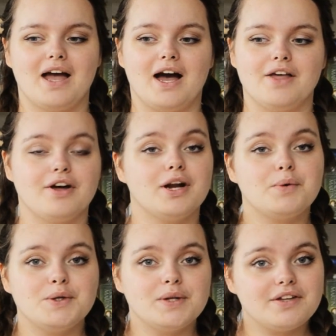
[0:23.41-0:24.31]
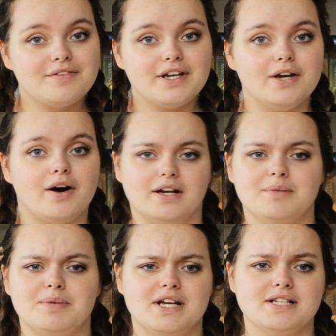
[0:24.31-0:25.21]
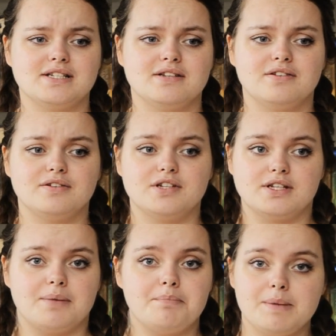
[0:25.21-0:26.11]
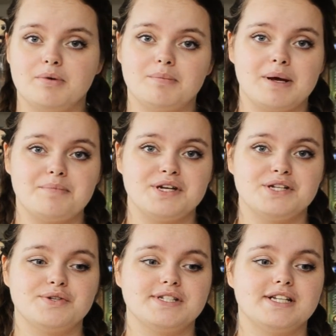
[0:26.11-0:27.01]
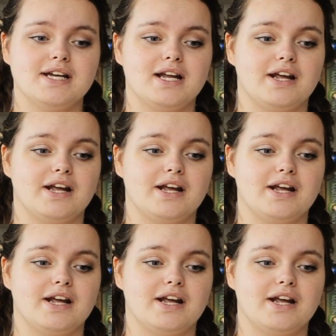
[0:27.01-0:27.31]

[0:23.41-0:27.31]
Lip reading: I thought I would do a little video on it because to some people it might be interesting,